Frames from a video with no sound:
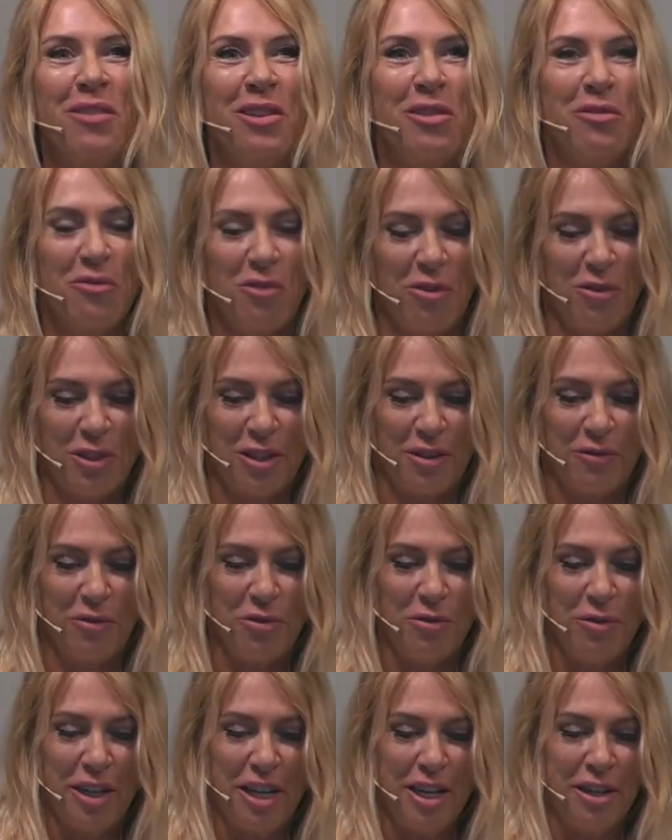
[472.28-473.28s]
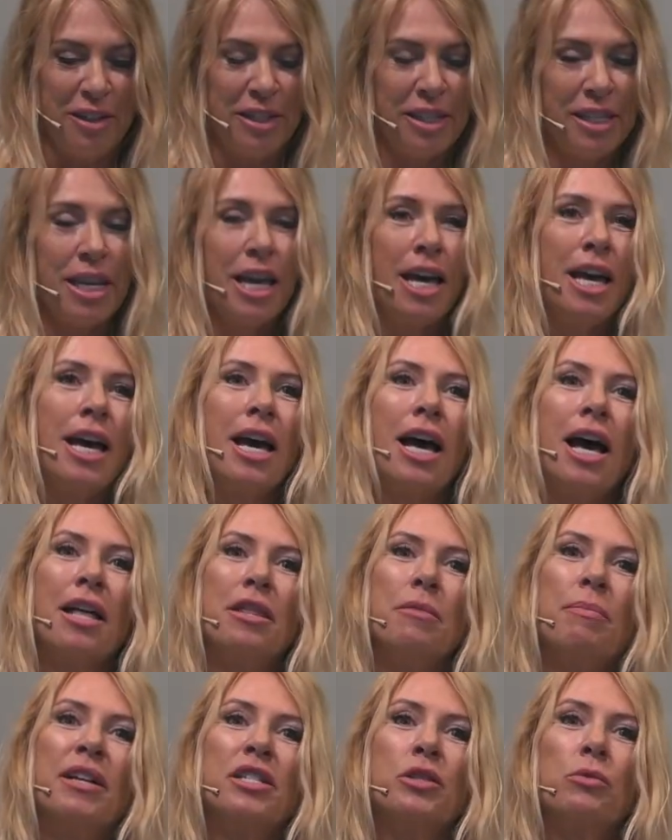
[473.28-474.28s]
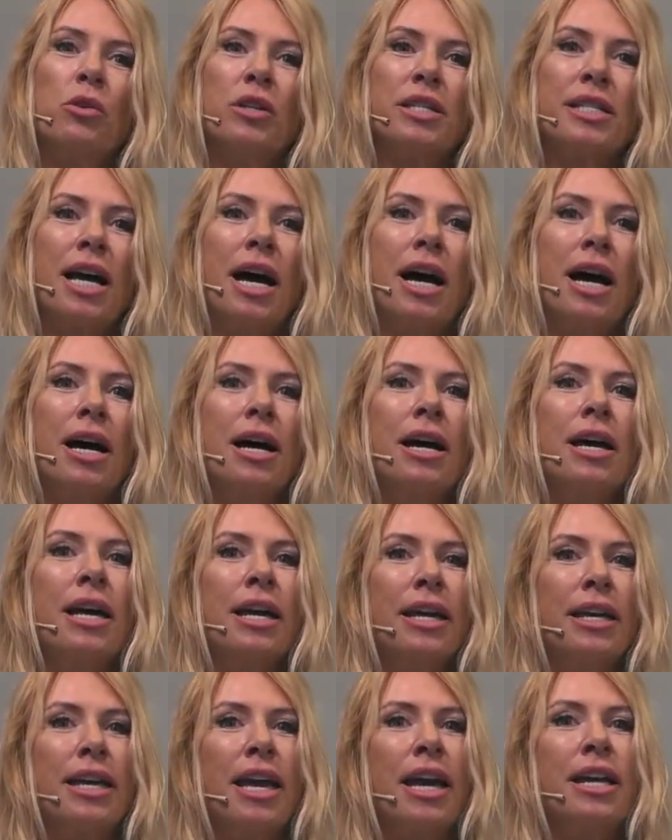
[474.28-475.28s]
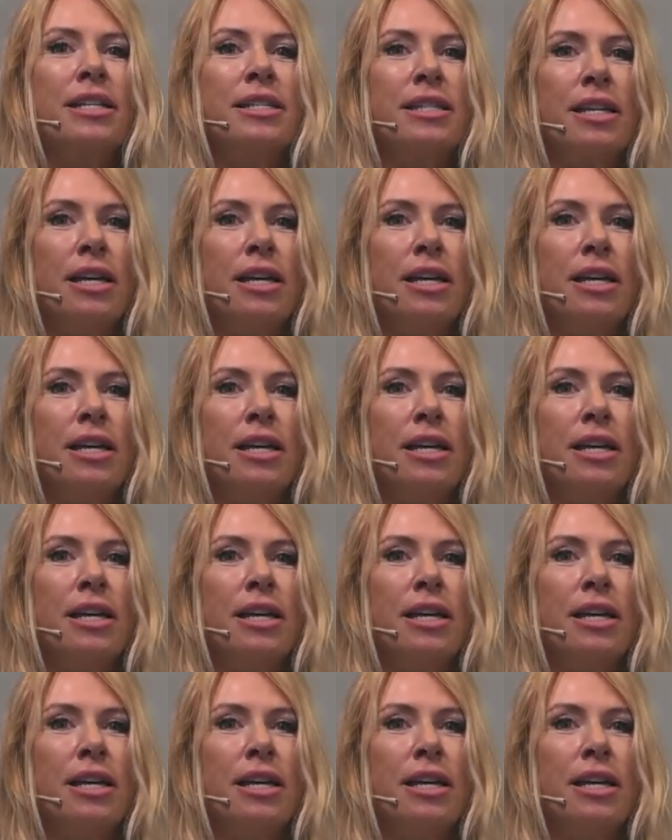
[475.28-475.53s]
in the first few years. The buzzwords are get